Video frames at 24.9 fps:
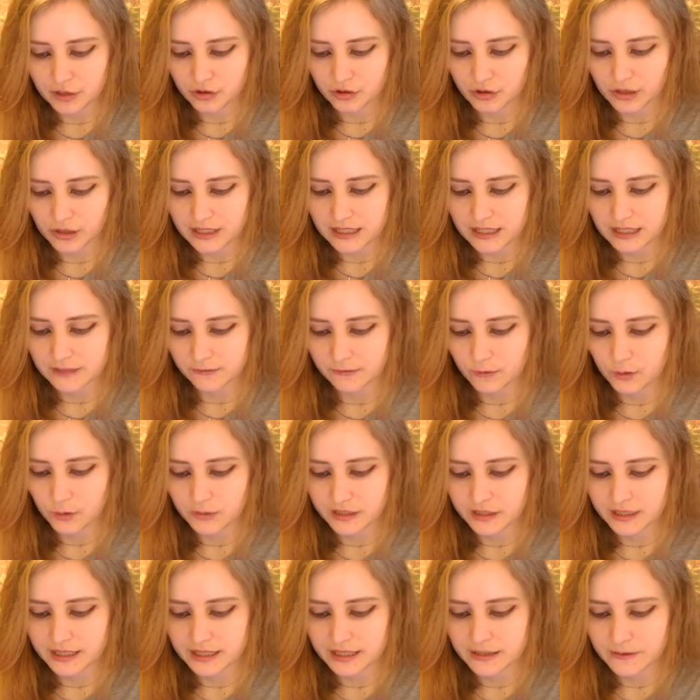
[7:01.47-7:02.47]

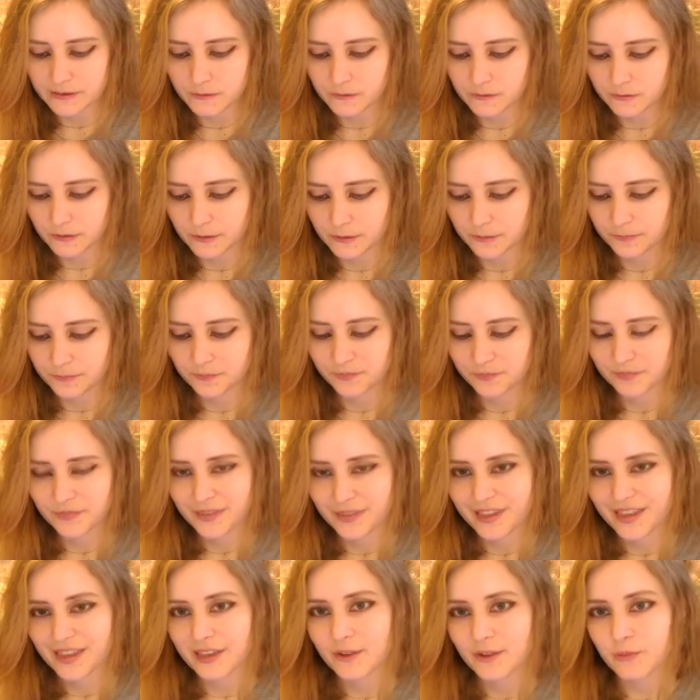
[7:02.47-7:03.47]
transformative.
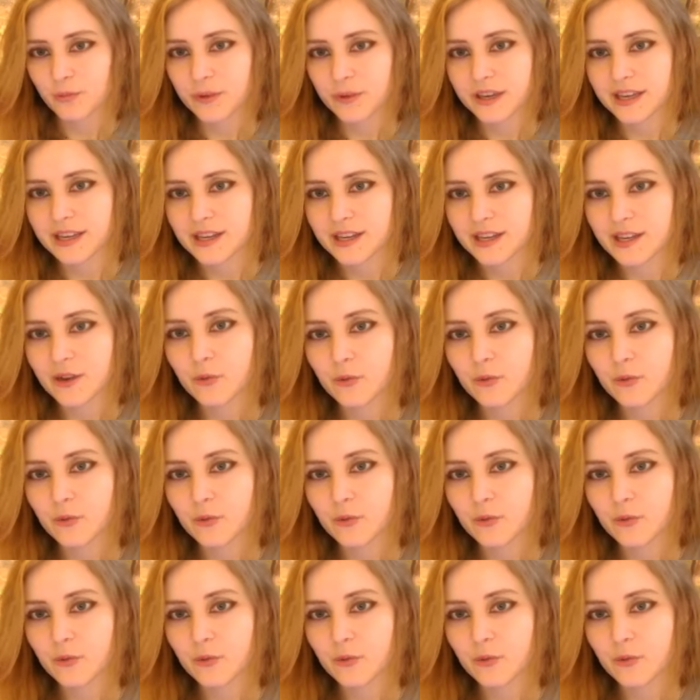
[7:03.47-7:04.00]
We